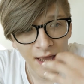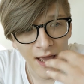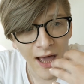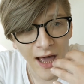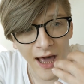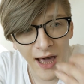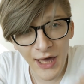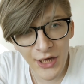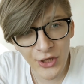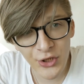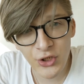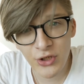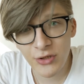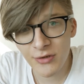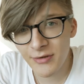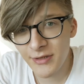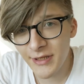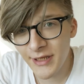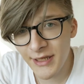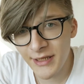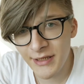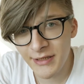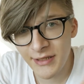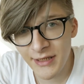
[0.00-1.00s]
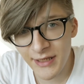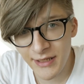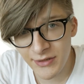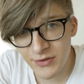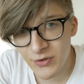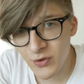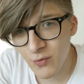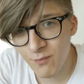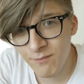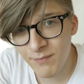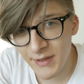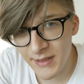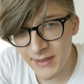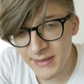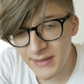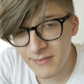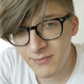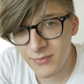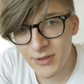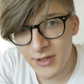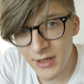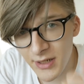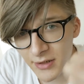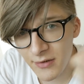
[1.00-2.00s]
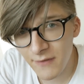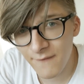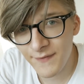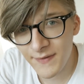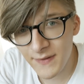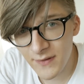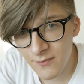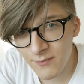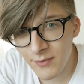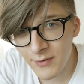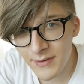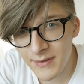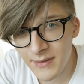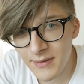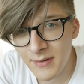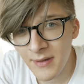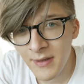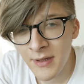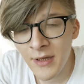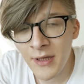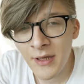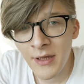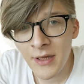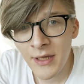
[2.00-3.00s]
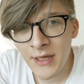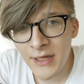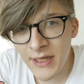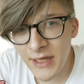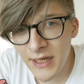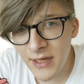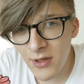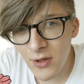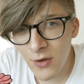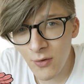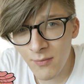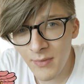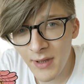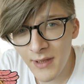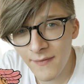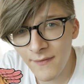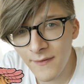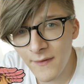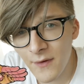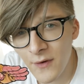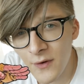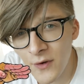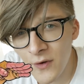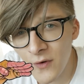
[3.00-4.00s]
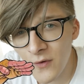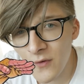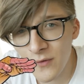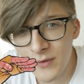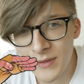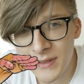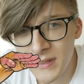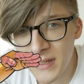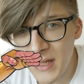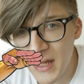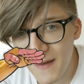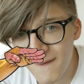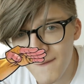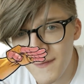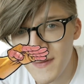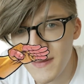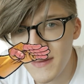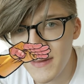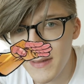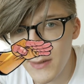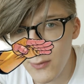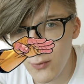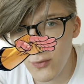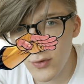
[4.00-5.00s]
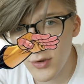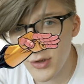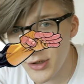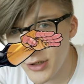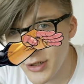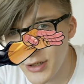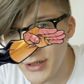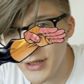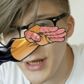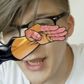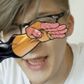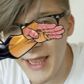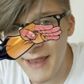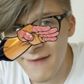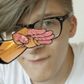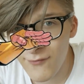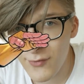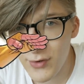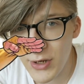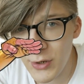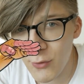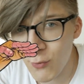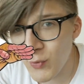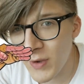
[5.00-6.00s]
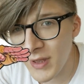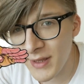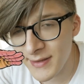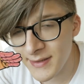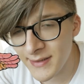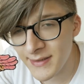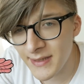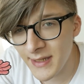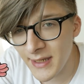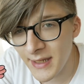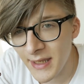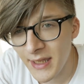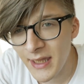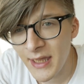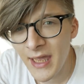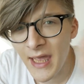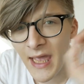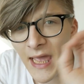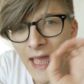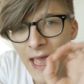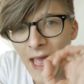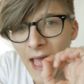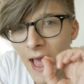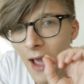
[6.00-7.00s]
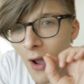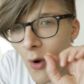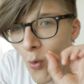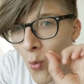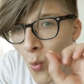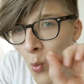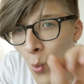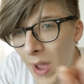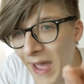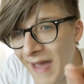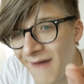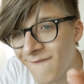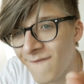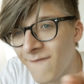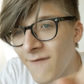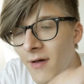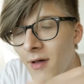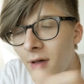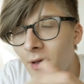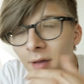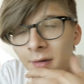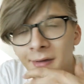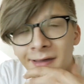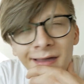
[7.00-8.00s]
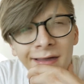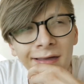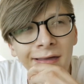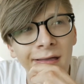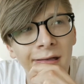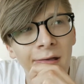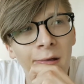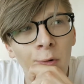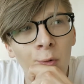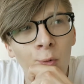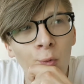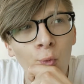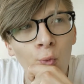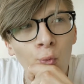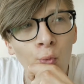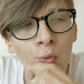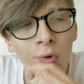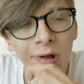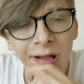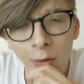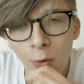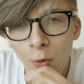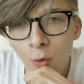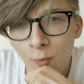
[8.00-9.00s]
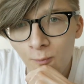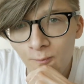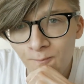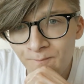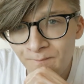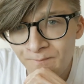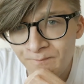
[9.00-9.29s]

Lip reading: actually need to be some kind of superhuman who saves the world every Wednesday. However, well,